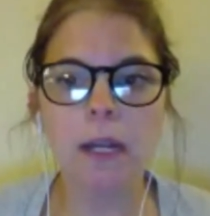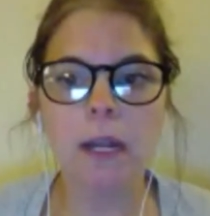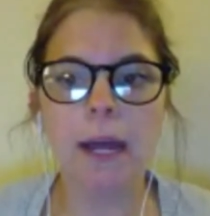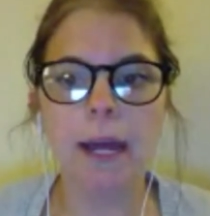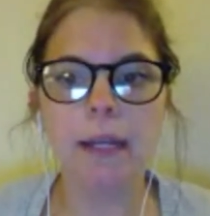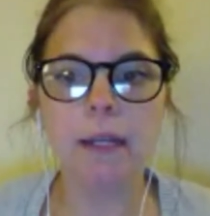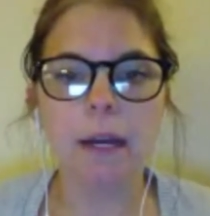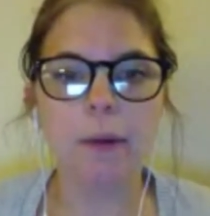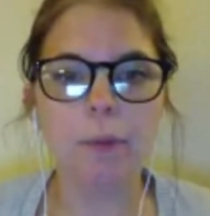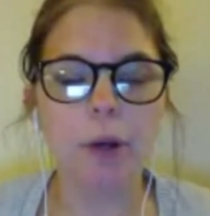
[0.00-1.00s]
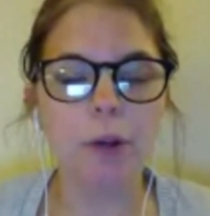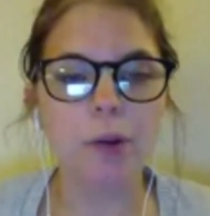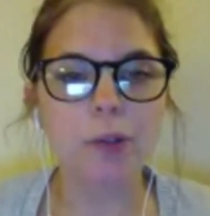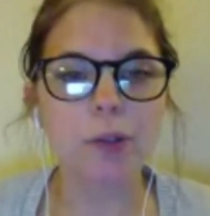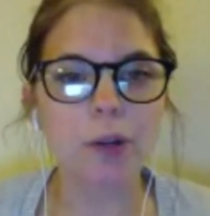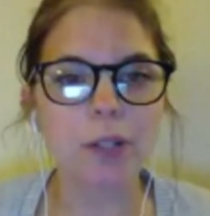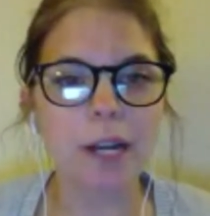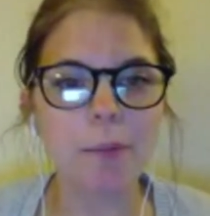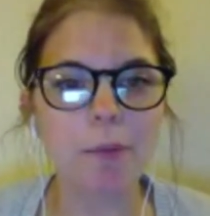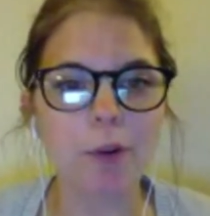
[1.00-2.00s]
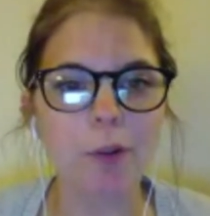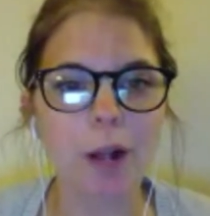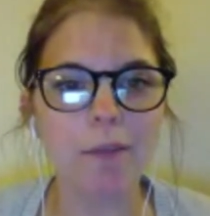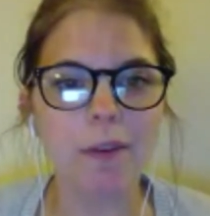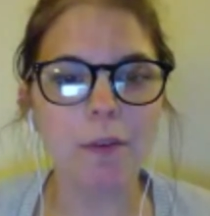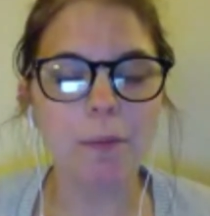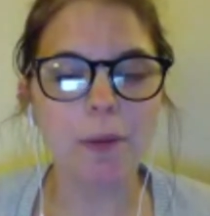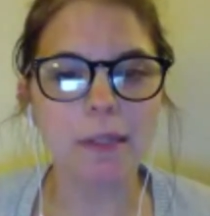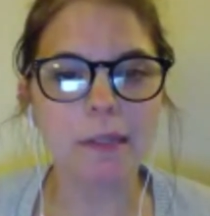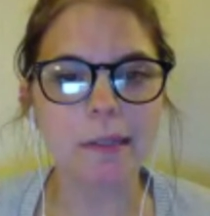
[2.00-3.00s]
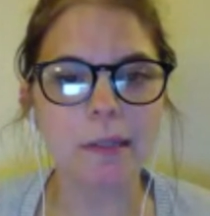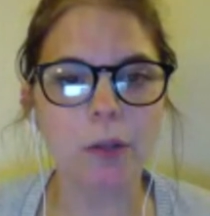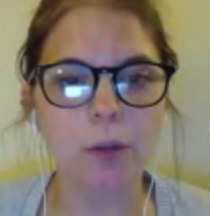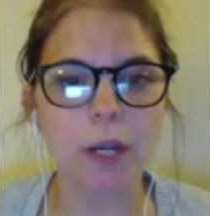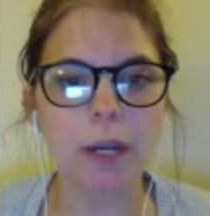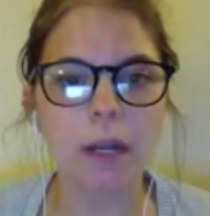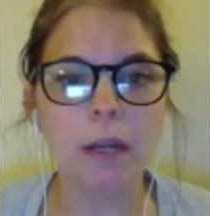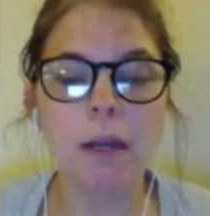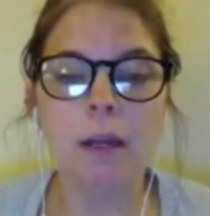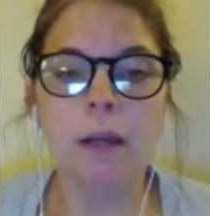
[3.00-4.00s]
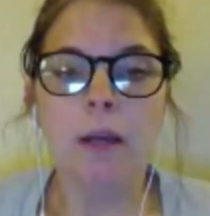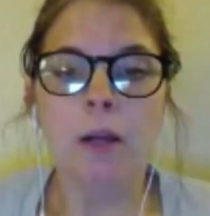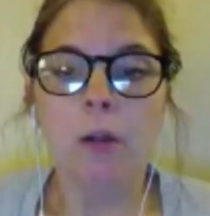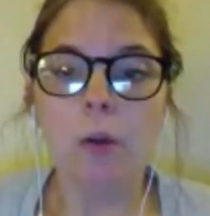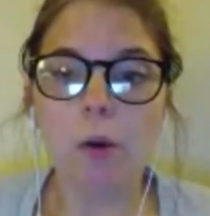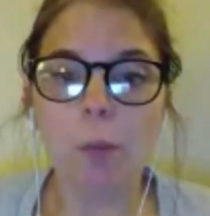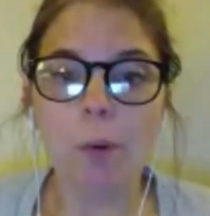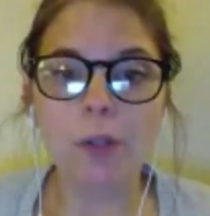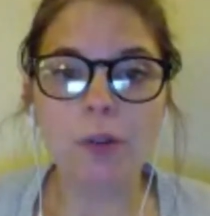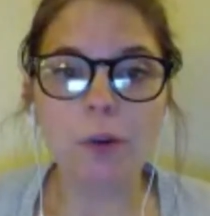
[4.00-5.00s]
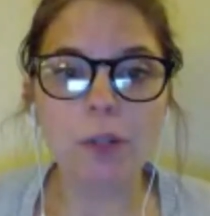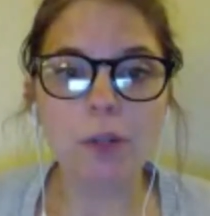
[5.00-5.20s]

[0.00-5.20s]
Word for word: And uh, we all know it's a hard time for a lot of different businesses, including local bookstores.